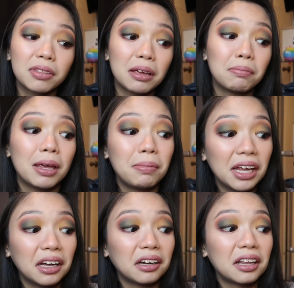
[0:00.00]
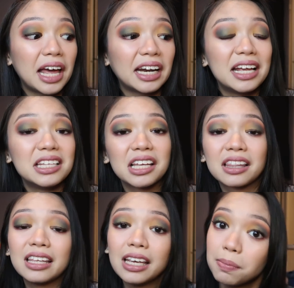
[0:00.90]
maybe that
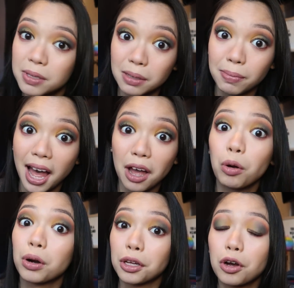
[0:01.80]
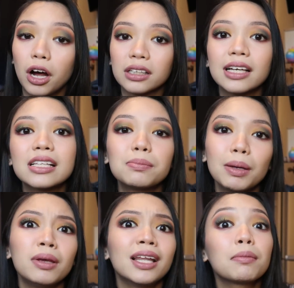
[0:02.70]
isn't the Ipsy bag or the contents,
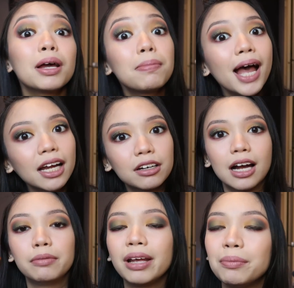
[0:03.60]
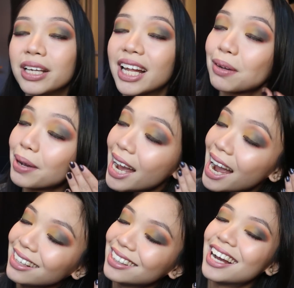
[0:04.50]
maybe you like my background, maybe you like my
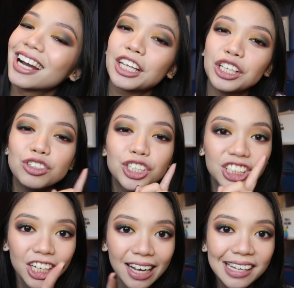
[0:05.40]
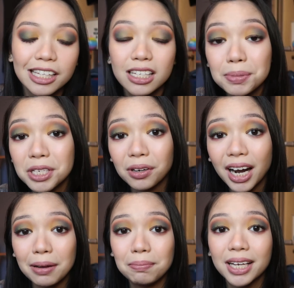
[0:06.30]
eye look, you should
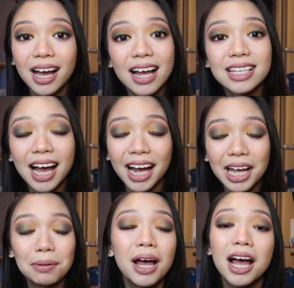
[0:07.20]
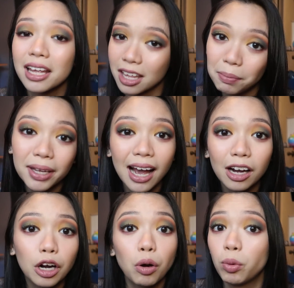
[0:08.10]
subscribe, because I am coming
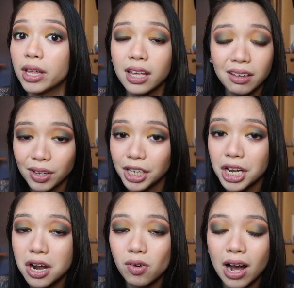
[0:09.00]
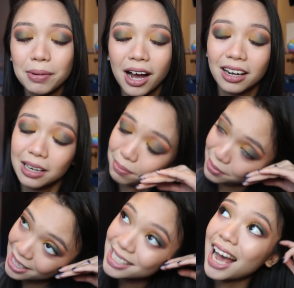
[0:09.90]
out with a video about
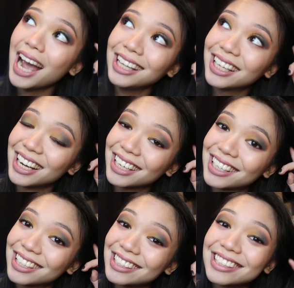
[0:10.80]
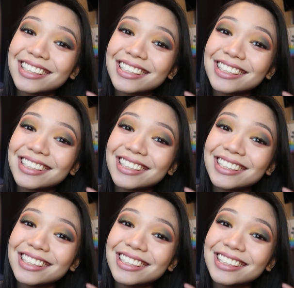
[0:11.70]
this eye look